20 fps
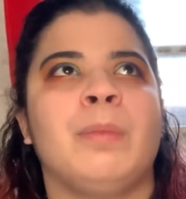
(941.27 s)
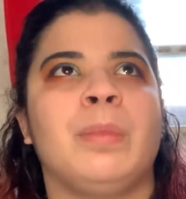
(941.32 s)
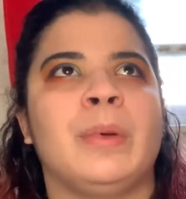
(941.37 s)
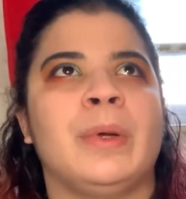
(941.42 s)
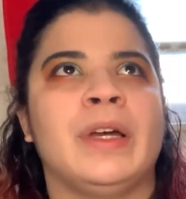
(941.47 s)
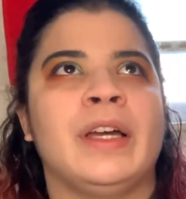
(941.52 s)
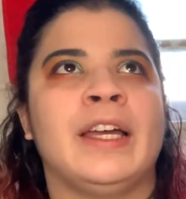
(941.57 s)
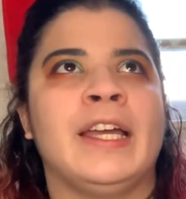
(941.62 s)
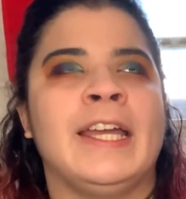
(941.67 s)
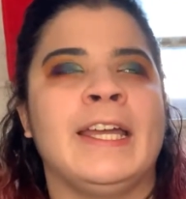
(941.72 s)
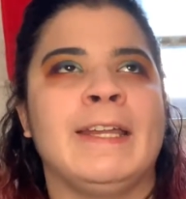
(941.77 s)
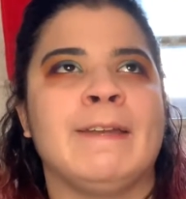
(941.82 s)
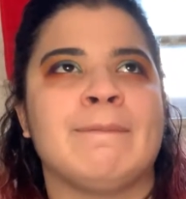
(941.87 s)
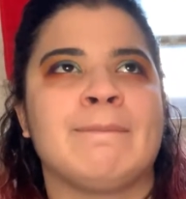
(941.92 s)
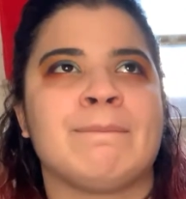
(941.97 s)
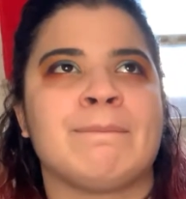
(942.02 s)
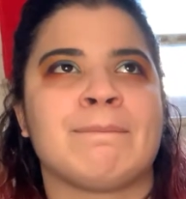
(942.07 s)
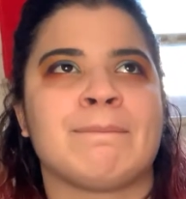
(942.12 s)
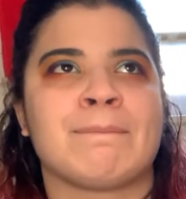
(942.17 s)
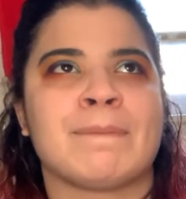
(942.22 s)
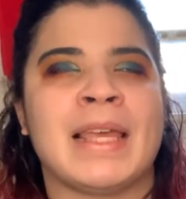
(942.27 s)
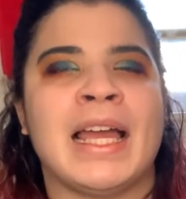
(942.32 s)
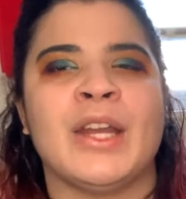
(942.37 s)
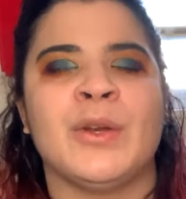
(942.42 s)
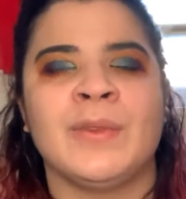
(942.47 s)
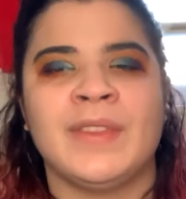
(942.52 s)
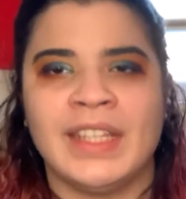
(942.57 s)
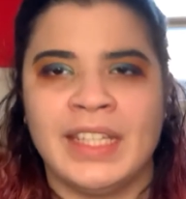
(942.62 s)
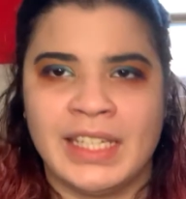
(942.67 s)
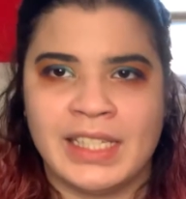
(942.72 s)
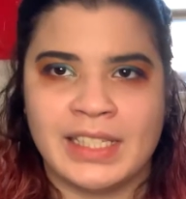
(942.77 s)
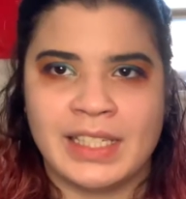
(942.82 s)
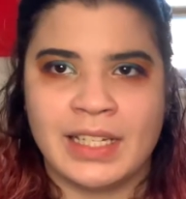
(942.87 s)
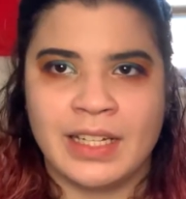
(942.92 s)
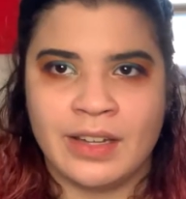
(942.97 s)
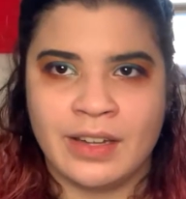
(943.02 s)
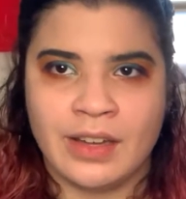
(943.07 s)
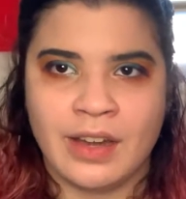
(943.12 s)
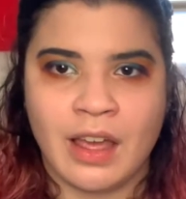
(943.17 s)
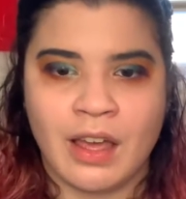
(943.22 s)
But I don't think it's
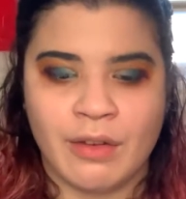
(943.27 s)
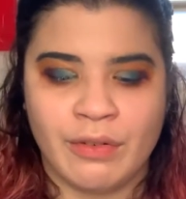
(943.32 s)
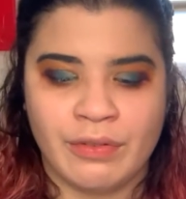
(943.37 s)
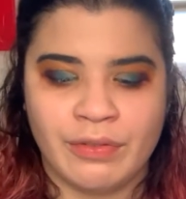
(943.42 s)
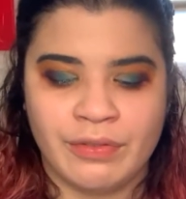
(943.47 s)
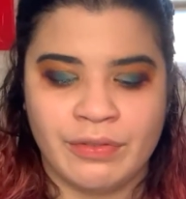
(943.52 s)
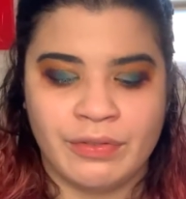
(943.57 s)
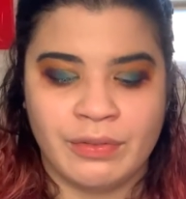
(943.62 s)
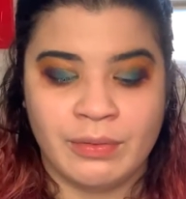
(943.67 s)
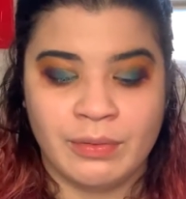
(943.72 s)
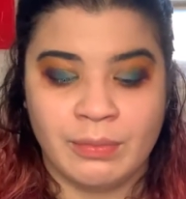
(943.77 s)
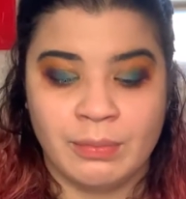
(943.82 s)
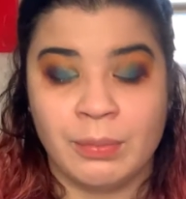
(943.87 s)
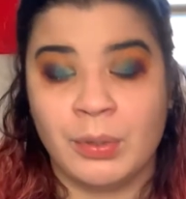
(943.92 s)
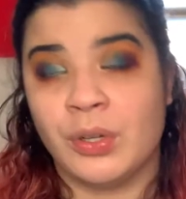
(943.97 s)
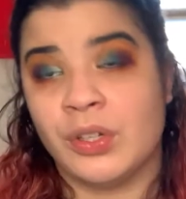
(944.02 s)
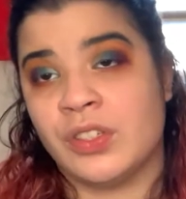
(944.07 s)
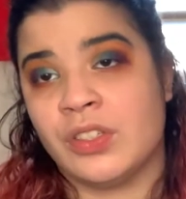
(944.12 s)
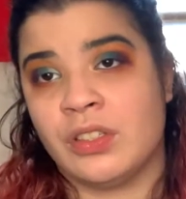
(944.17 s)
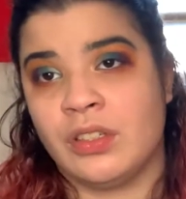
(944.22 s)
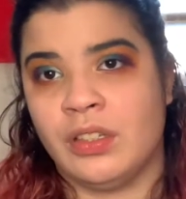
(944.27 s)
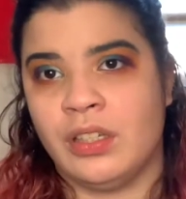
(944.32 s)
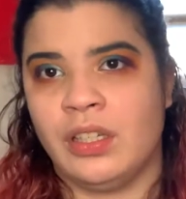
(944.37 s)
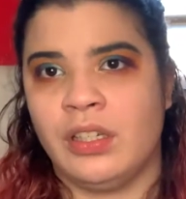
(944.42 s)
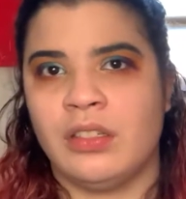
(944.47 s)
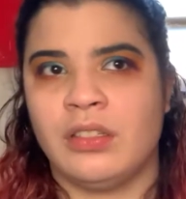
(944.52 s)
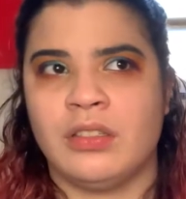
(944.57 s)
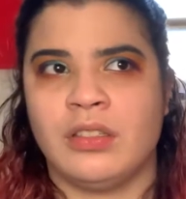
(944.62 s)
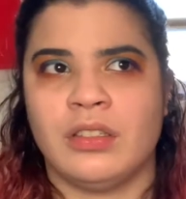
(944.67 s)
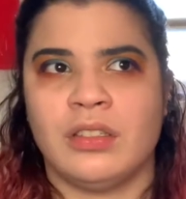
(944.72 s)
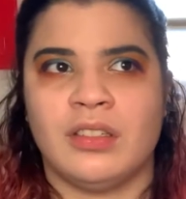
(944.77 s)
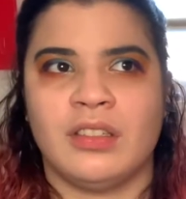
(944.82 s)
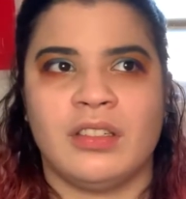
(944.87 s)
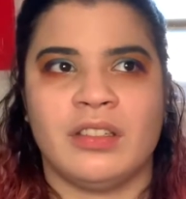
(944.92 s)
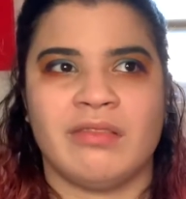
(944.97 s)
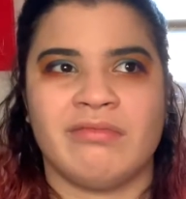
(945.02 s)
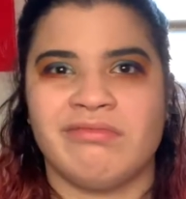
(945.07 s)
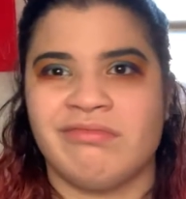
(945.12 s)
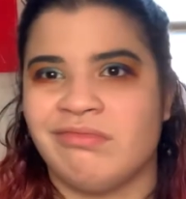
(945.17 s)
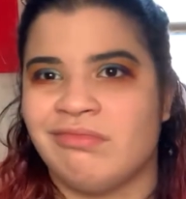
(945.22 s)
enough personally
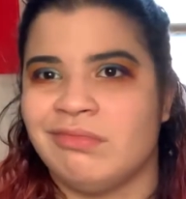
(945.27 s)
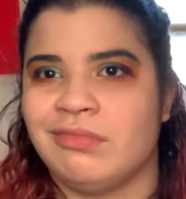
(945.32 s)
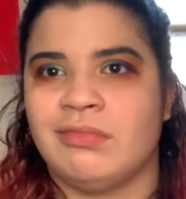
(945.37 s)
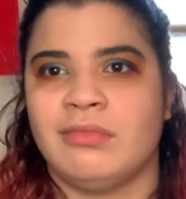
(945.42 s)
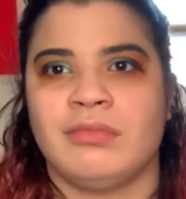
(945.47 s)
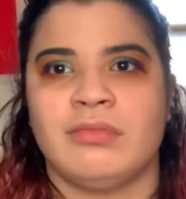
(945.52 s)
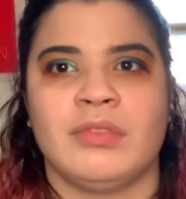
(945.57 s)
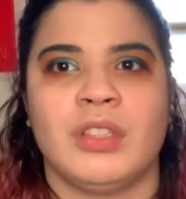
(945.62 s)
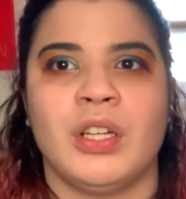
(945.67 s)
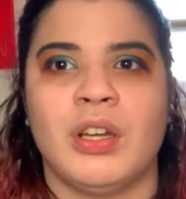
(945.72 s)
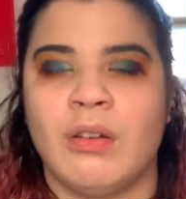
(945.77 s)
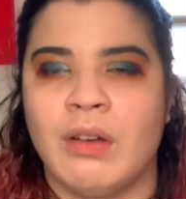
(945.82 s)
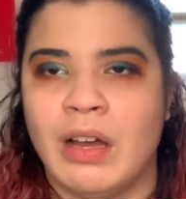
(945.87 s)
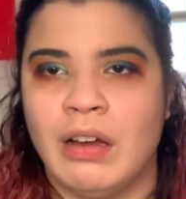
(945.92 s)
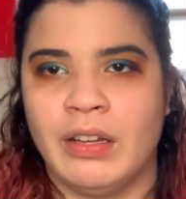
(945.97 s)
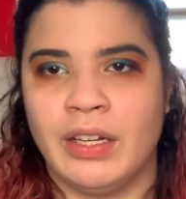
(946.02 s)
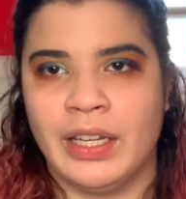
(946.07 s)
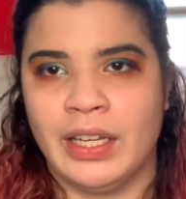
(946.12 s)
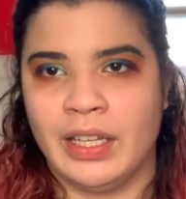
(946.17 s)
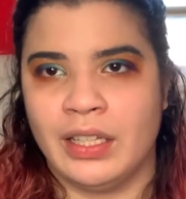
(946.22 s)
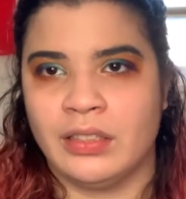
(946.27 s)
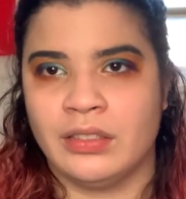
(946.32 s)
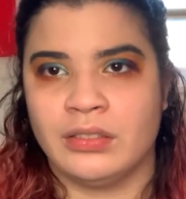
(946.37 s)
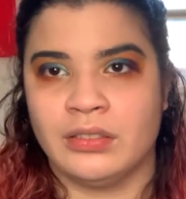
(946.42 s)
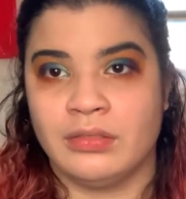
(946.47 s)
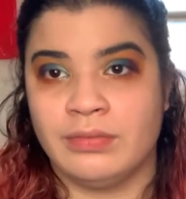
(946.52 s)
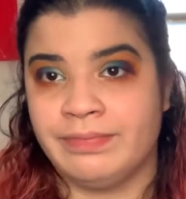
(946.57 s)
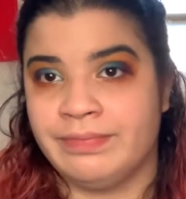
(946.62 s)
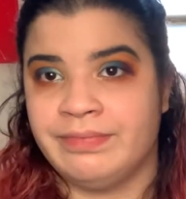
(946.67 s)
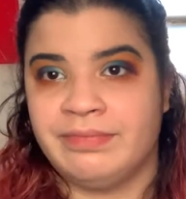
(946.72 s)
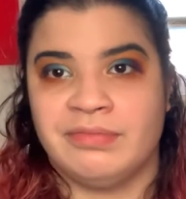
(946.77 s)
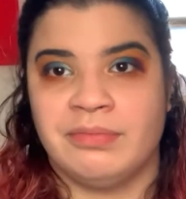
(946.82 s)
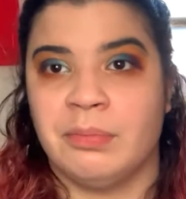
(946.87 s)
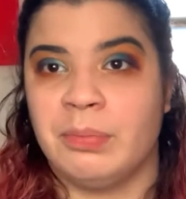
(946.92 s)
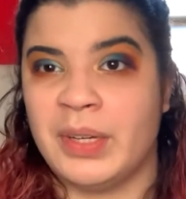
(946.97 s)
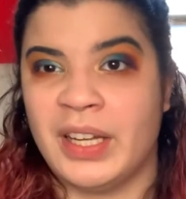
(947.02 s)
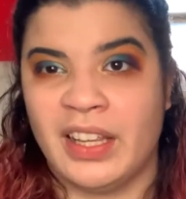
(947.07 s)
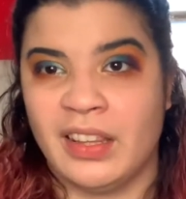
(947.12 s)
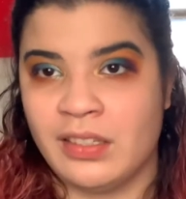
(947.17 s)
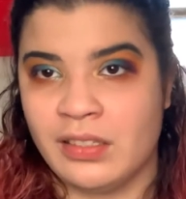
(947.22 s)
to go out and
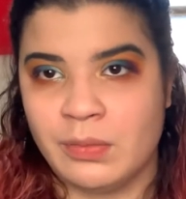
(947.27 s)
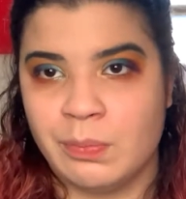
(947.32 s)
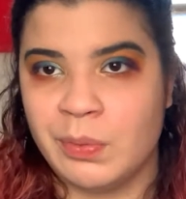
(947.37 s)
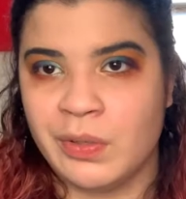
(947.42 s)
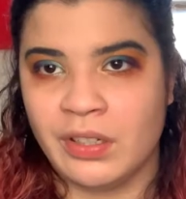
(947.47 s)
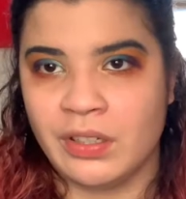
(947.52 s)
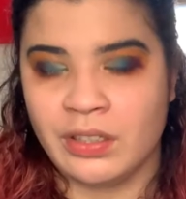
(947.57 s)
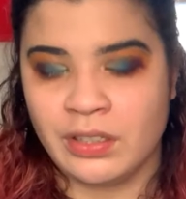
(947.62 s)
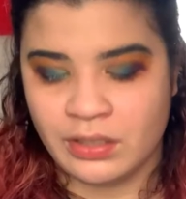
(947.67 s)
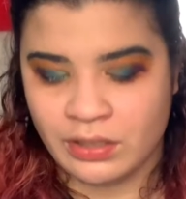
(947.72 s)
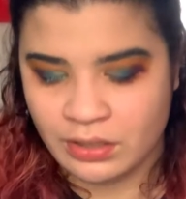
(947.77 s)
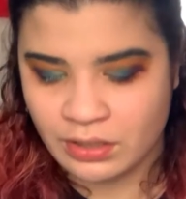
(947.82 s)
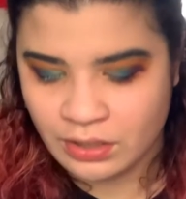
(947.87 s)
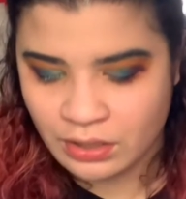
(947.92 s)
buy this book.